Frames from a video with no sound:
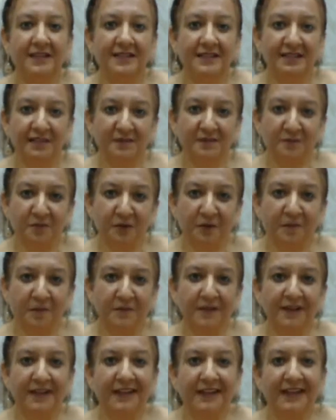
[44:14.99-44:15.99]
sit
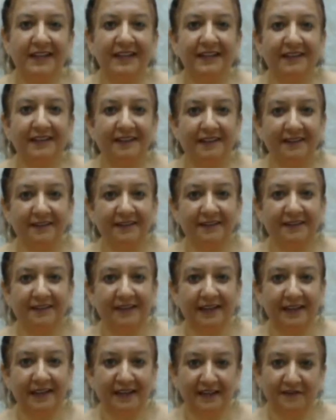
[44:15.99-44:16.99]
properly,
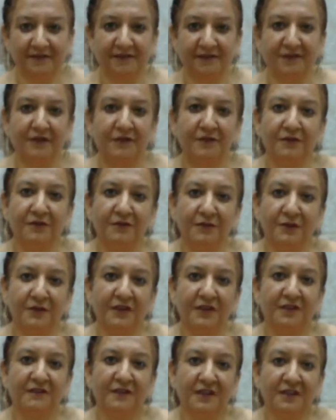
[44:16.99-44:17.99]
have your food
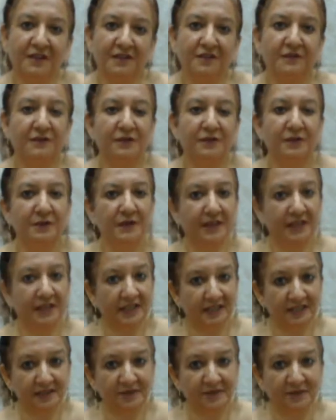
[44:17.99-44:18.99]
in front of you,
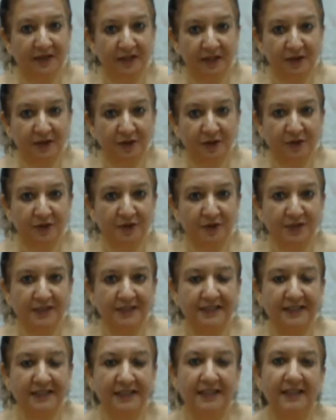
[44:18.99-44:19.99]
eat it very
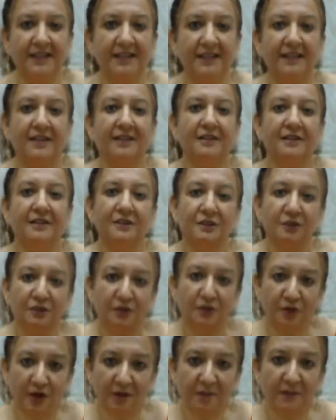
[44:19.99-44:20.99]
consciously. Do
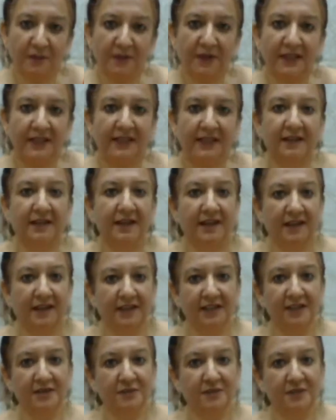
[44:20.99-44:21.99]
not be in a
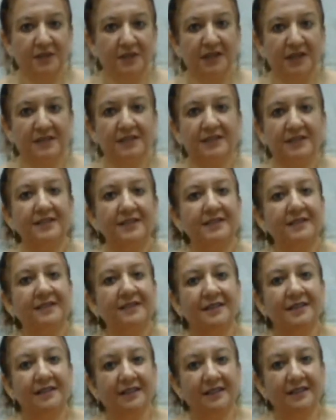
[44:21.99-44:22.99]
hurry to eat it.
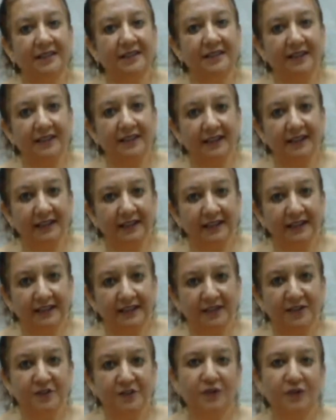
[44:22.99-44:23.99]

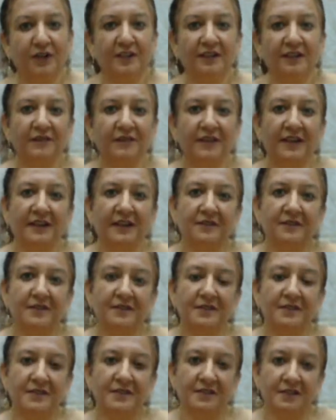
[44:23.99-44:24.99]
Enjoy the
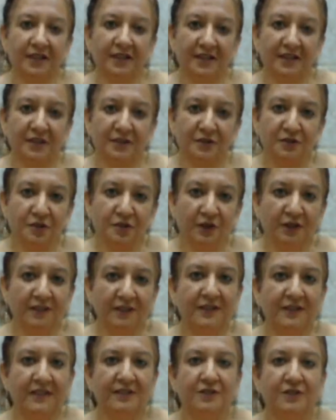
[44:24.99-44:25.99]
flavors, enjoy the
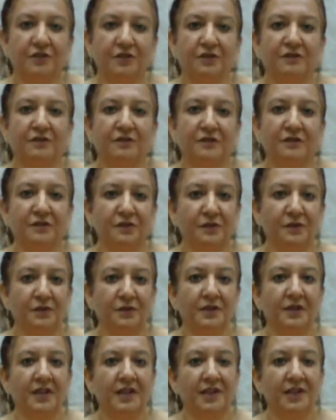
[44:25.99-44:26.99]
texture of the
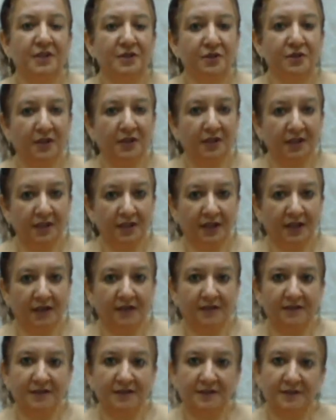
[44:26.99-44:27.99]
food, enjoy the
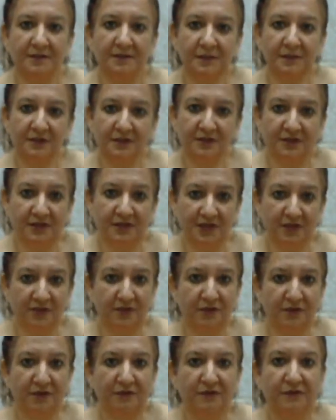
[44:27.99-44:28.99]
colors, the
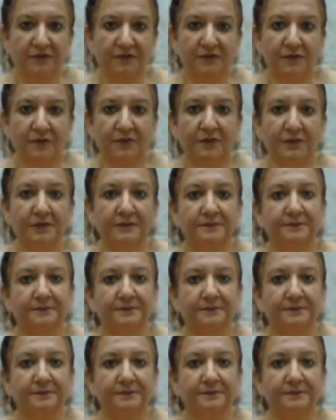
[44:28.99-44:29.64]
presentation of the food.